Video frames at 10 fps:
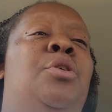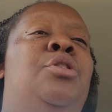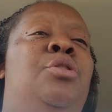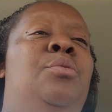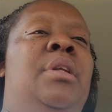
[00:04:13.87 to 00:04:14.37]

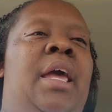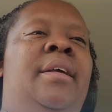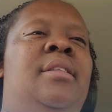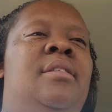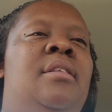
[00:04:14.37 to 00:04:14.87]
to do
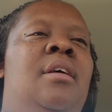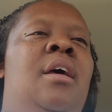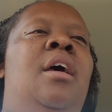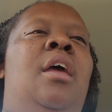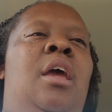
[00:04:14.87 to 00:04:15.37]
next.
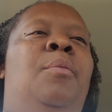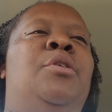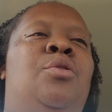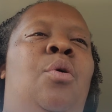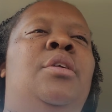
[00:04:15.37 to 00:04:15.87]
It
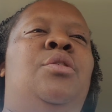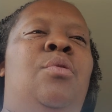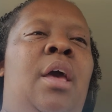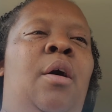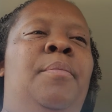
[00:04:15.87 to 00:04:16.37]
was going to
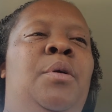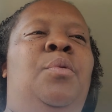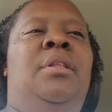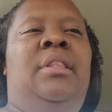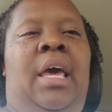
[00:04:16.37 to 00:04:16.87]
help me
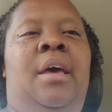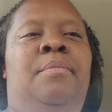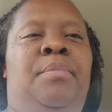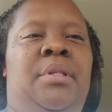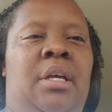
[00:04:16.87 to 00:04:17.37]
with that
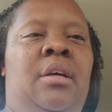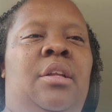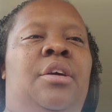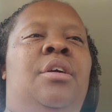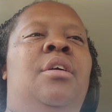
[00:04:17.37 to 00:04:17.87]

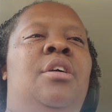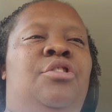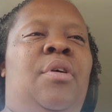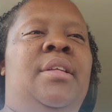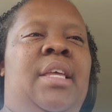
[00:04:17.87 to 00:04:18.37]
particular
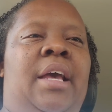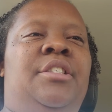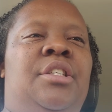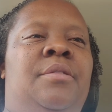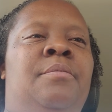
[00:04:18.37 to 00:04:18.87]

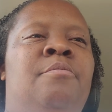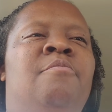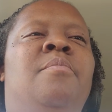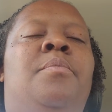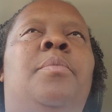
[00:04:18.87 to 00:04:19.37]
transaction.
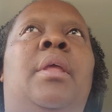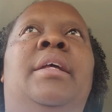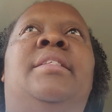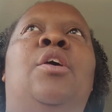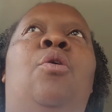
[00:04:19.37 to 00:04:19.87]

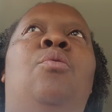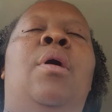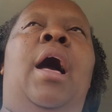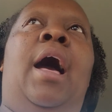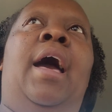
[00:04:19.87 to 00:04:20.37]
And
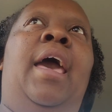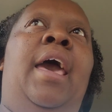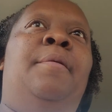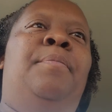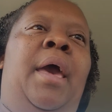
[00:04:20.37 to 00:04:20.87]
so I
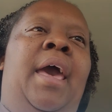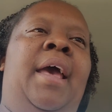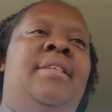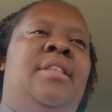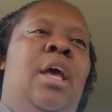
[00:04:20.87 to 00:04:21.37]
had
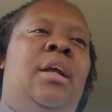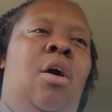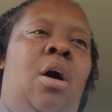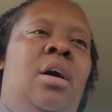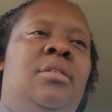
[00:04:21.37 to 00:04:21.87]
pads that
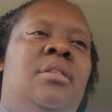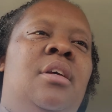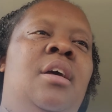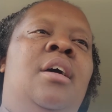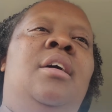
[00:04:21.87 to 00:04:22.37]
cost
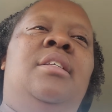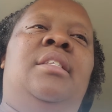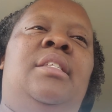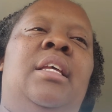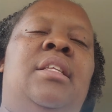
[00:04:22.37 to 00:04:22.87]

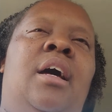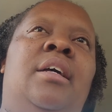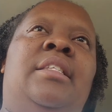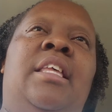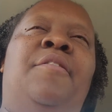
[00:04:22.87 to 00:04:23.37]

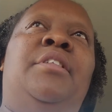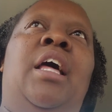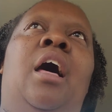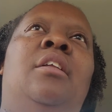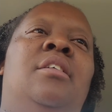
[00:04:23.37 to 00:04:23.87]

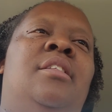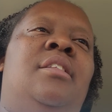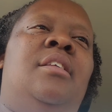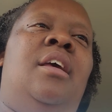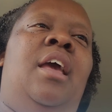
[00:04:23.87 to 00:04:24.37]
$7,
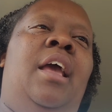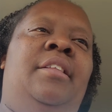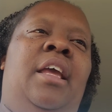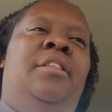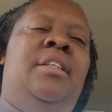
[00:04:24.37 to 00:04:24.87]

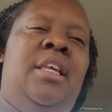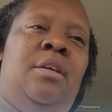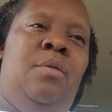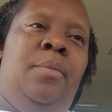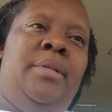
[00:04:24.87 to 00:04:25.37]
and then the
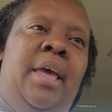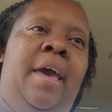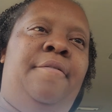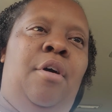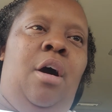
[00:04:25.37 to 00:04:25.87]
second one was
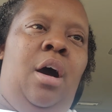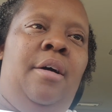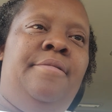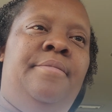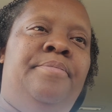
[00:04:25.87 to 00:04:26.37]
half
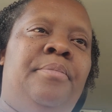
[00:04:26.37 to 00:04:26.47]
off,